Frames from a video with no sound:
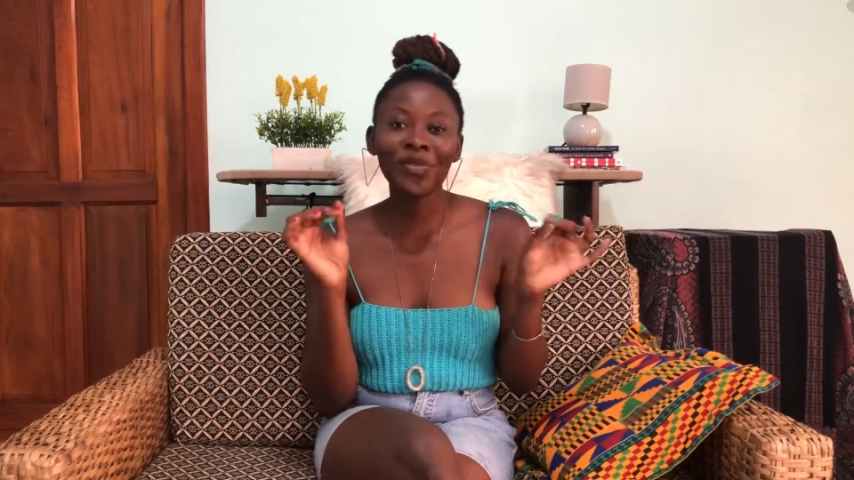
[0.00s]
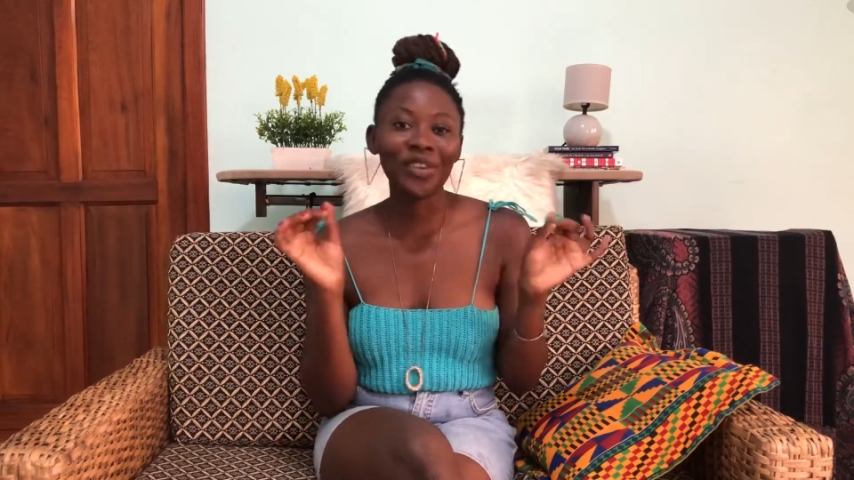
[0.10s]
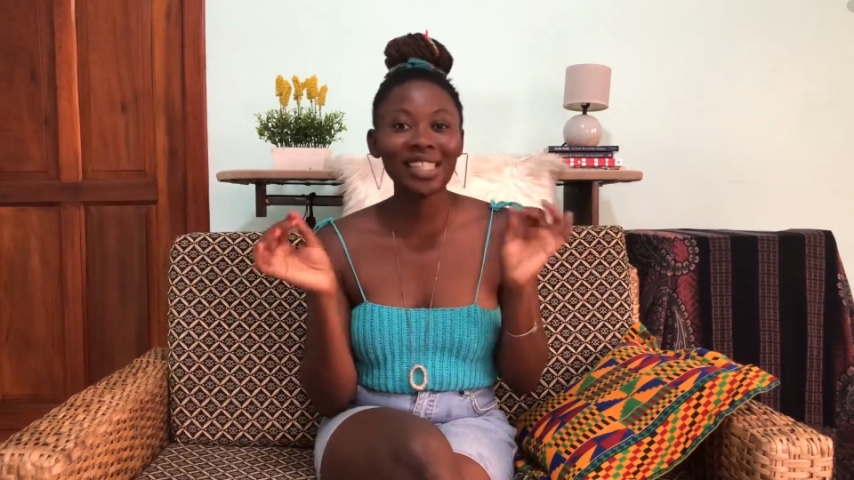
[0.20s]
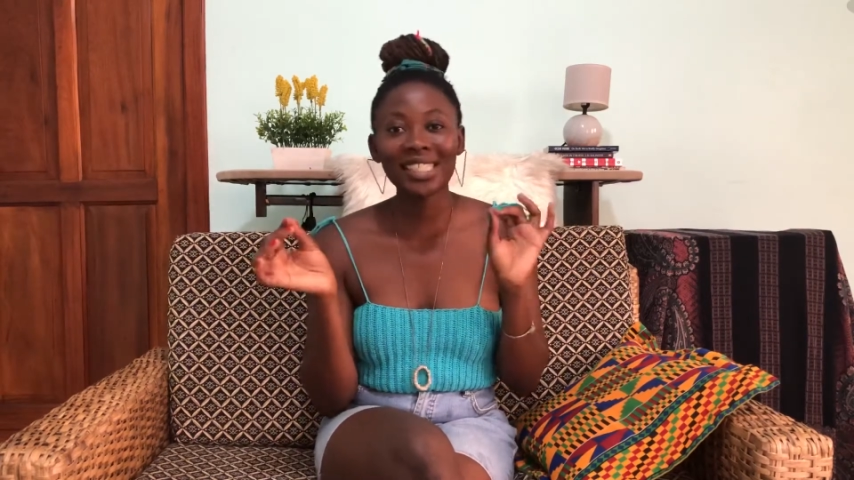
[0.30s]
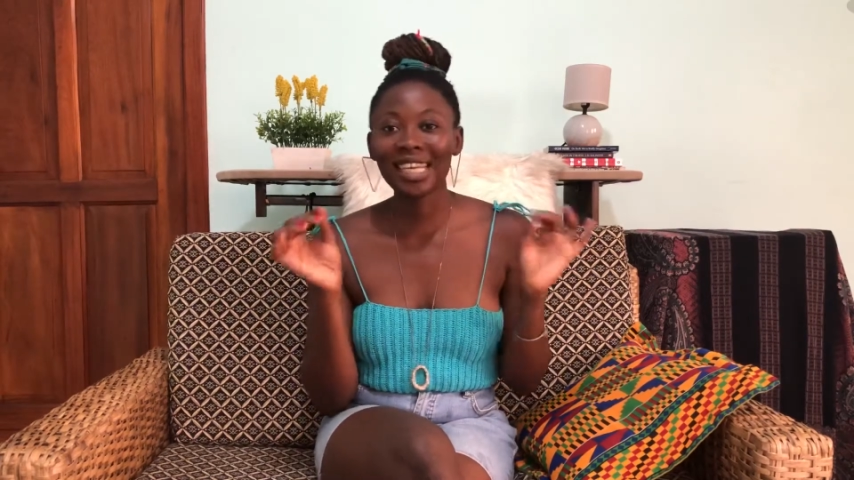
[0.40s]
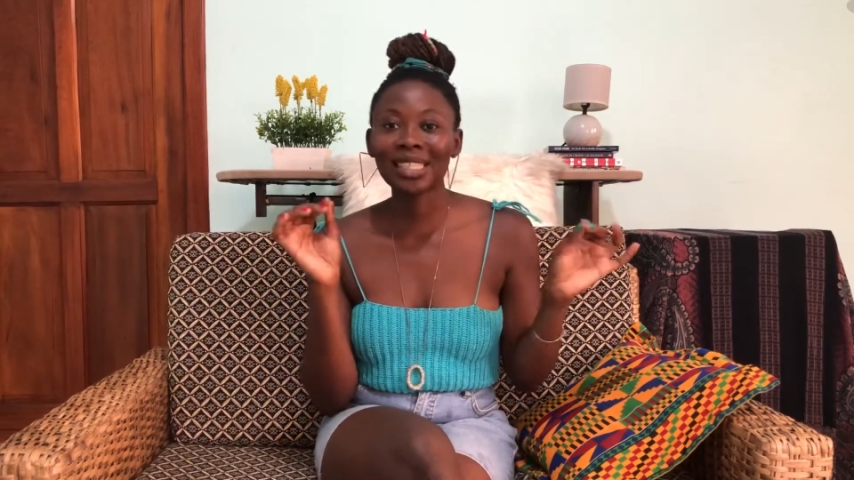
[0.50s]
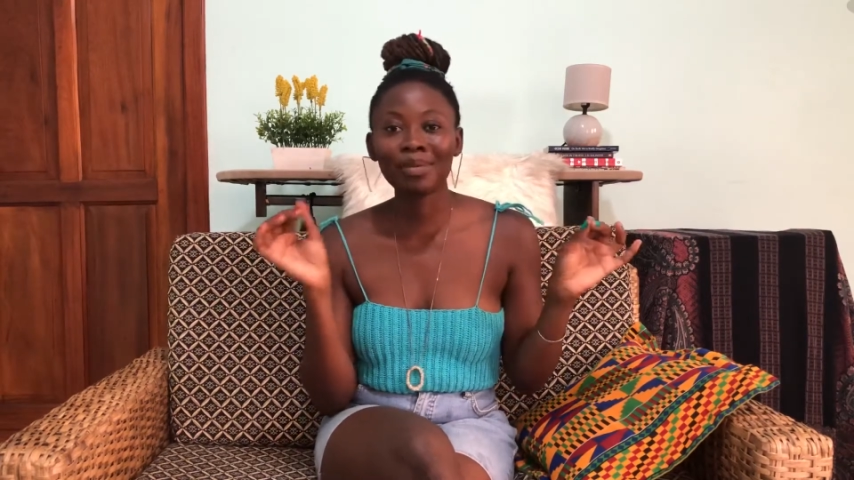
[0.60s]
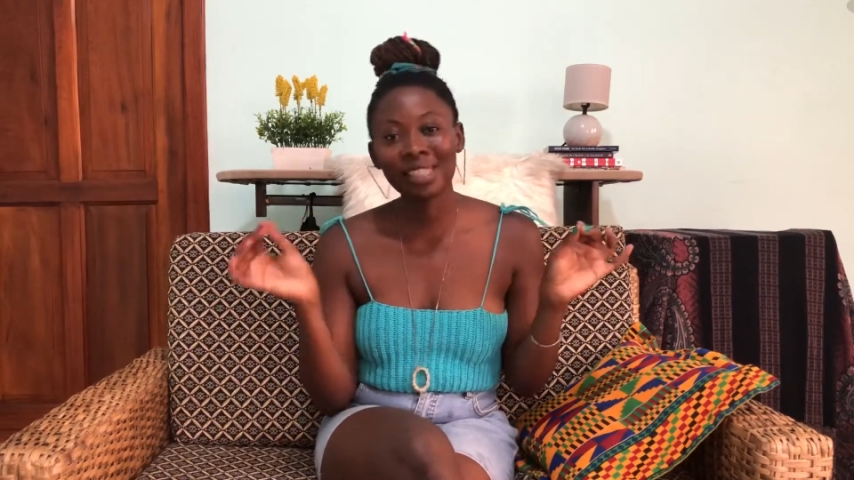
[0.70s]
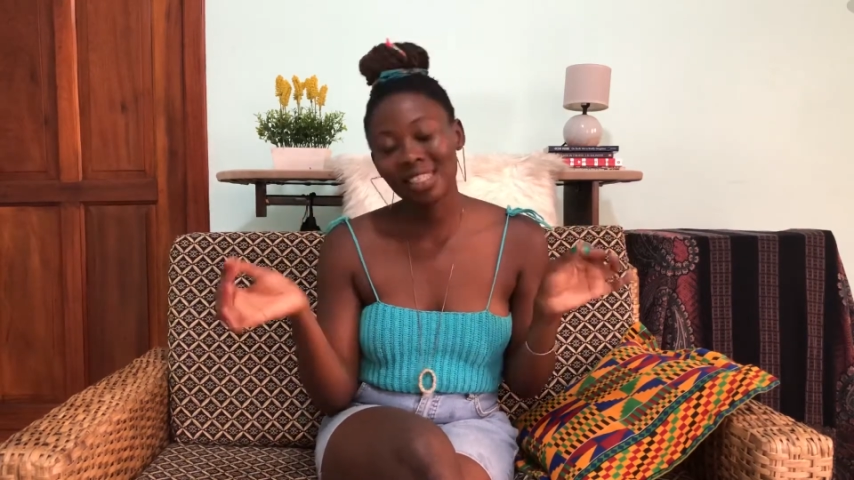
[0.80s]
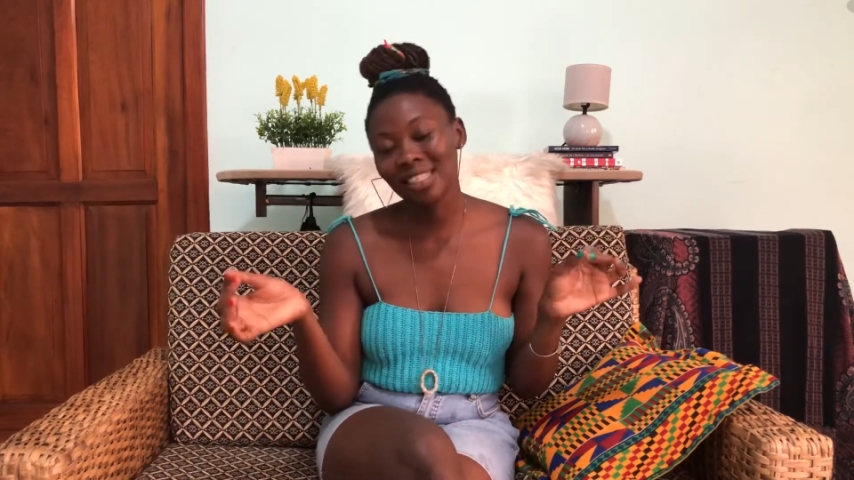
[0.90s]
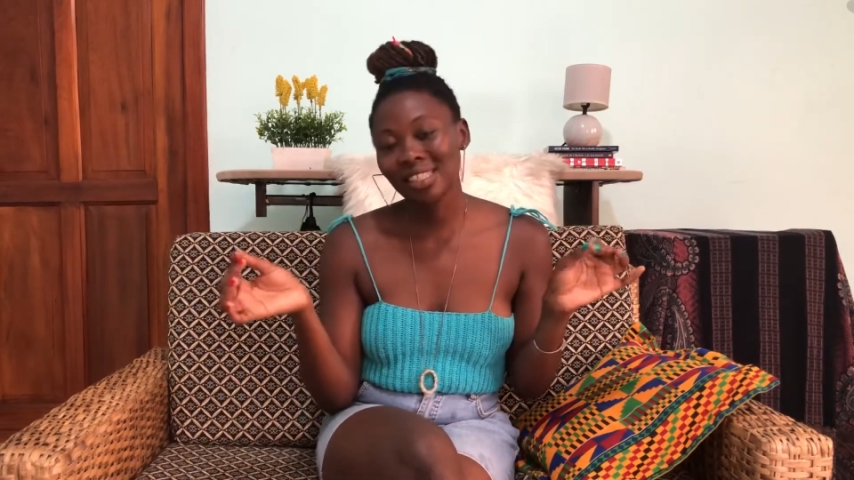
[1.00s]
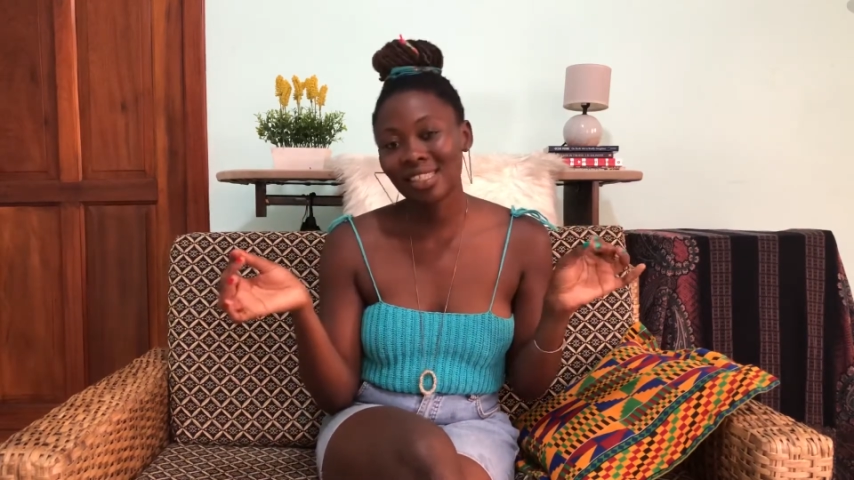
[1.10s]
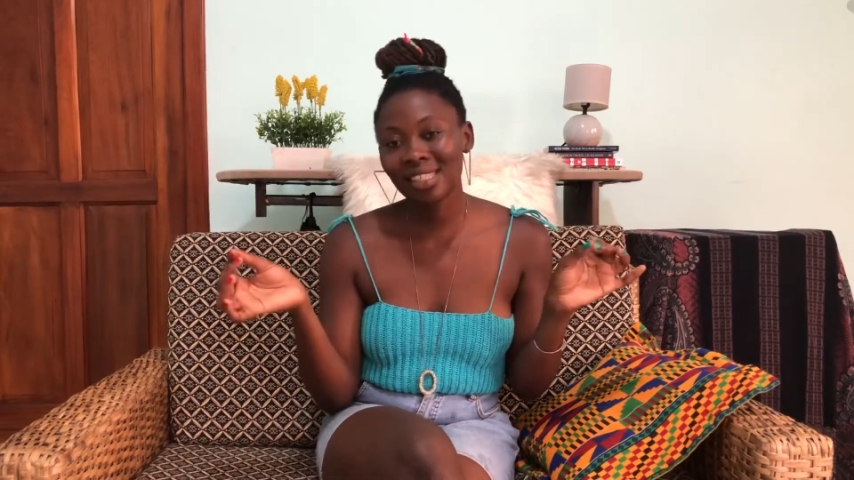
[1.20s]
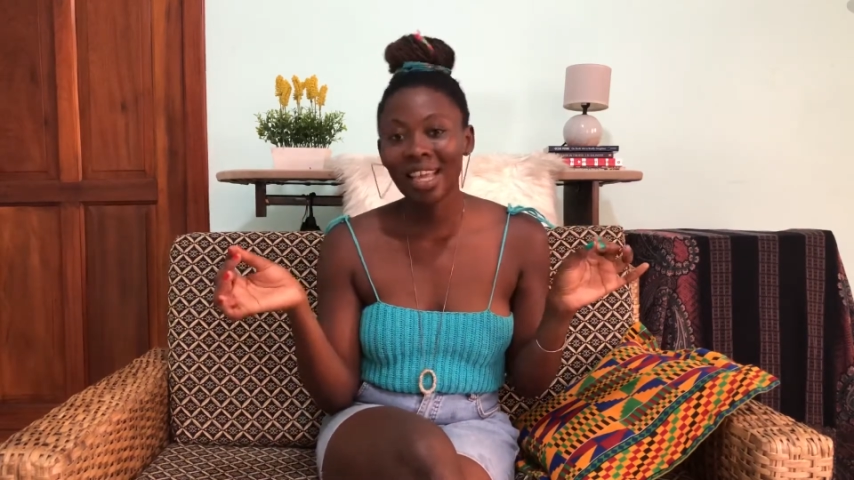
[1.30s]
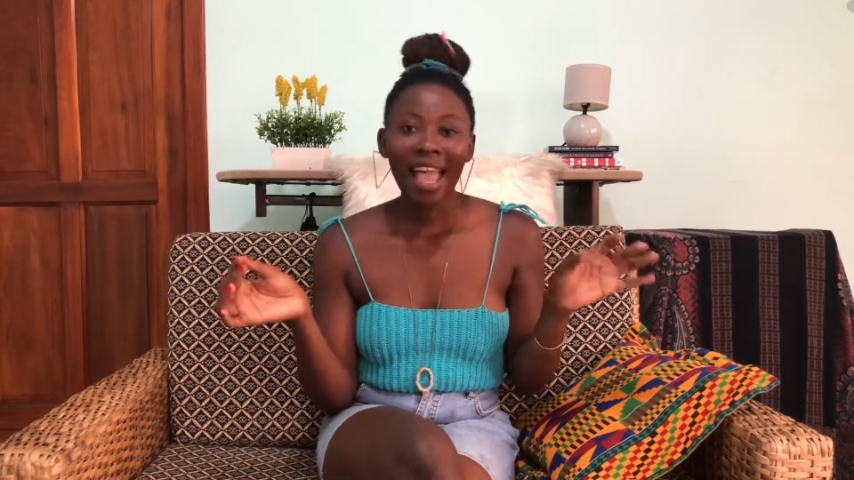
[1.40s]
free text messages